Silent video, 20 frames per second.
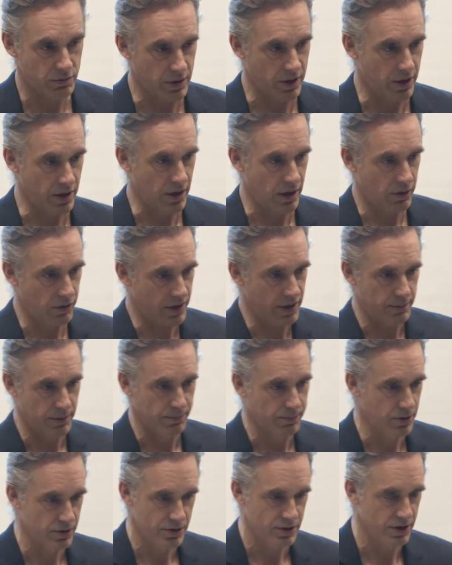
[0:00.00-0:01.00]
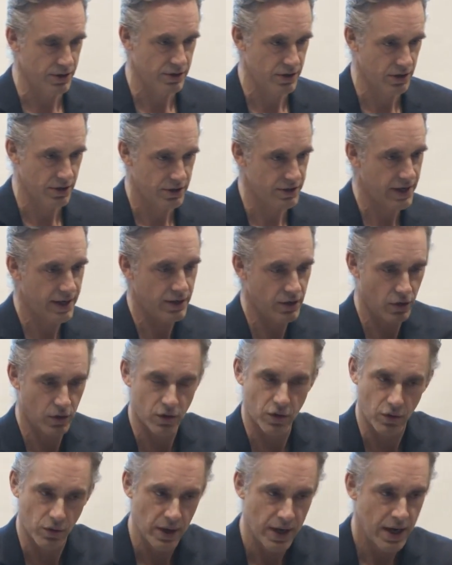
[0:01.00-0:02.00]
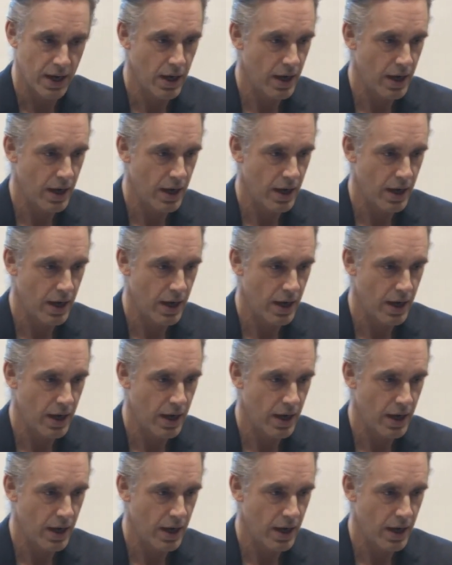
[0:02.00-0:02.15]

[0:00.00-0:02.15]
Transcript: Where an agreeable person is going to say, no,